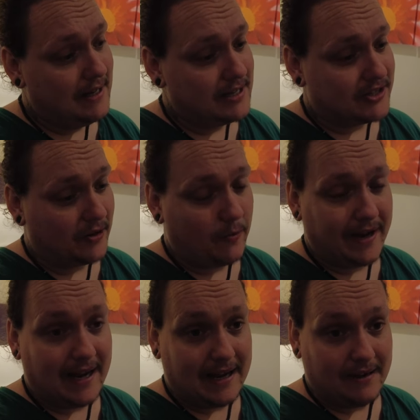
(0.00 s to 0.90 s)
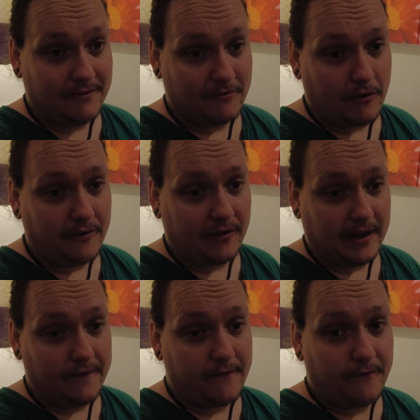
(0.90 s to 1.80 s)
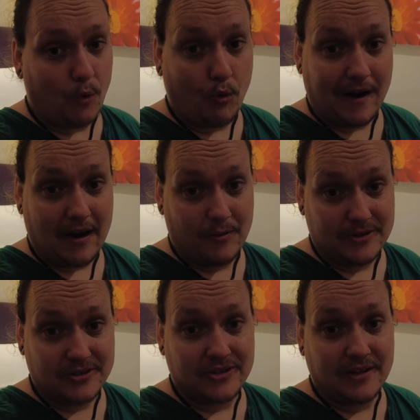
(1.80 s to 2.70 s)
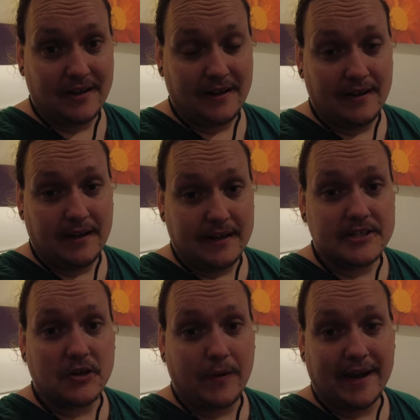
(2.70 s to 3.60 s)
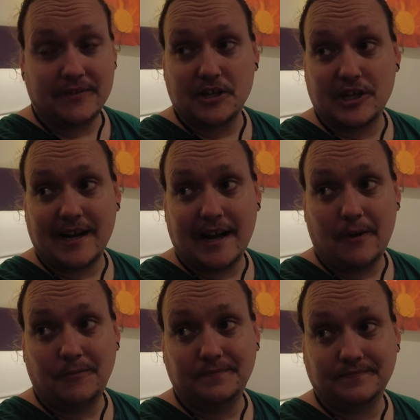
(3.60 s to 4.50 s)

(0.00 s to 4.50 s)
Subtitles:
So we have roughly 4 hours until we have to check out.